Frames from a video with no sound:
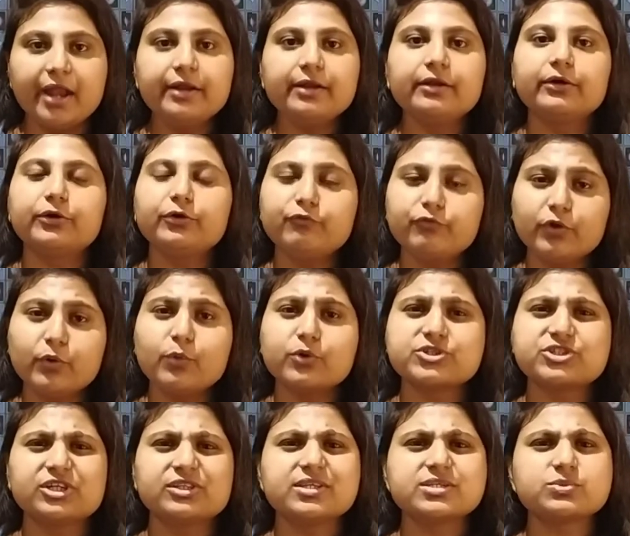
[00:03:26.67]
And if you're
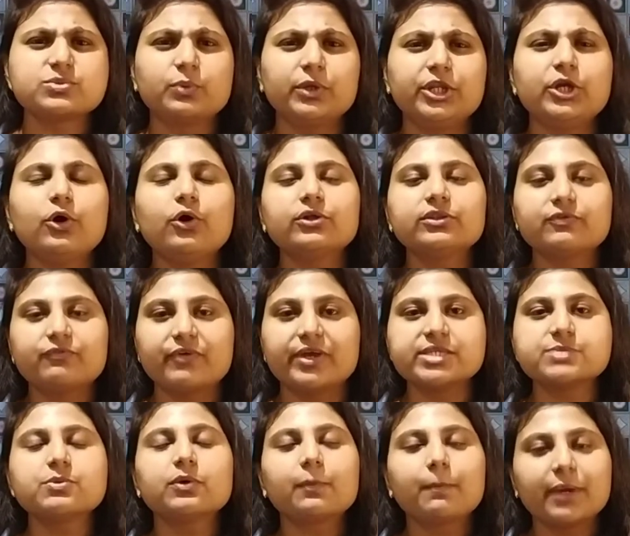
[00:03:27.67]
watching this video on the
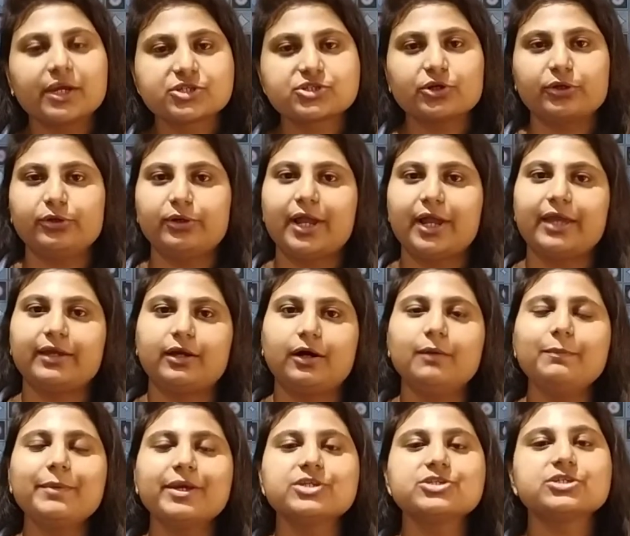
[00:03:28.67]
Facebook, make sure you like
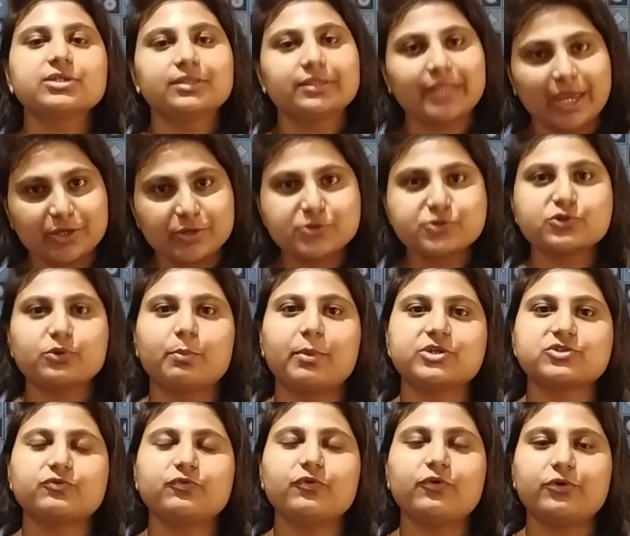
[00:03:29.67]
our page. Thank you so
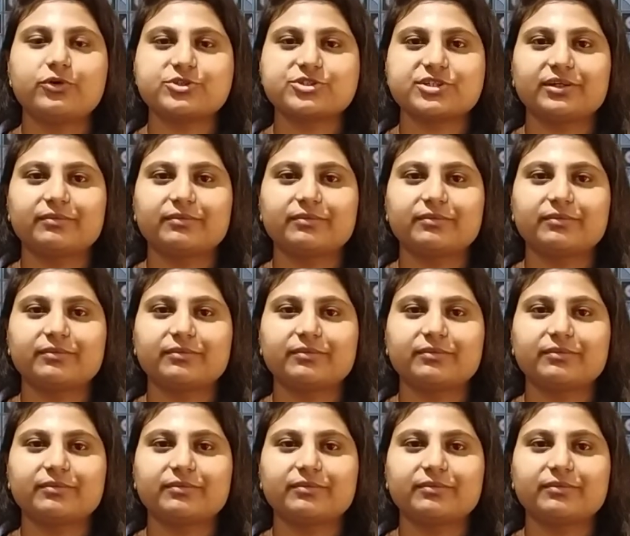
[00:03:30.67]
much.